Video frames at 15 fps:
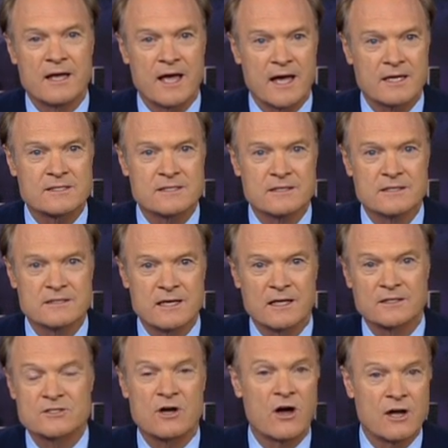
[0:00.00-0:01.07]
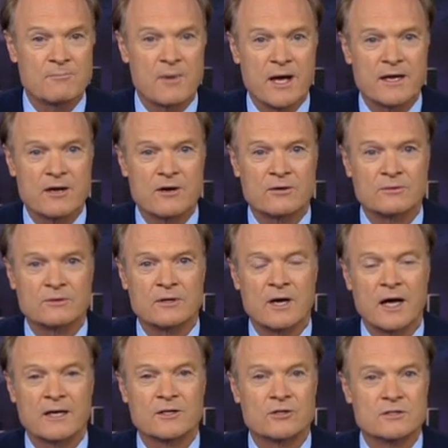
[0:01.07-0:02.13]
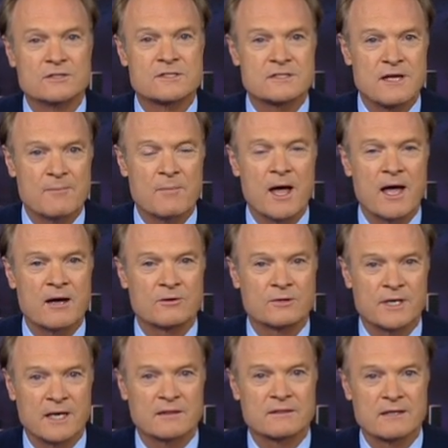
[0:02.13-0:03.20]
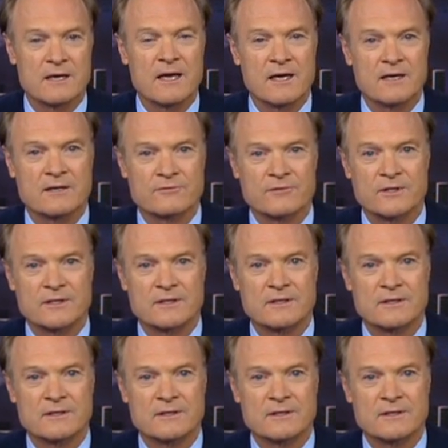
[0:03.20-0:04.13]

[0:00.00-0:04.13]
as an adult on my own, I could somehow get the hang of it.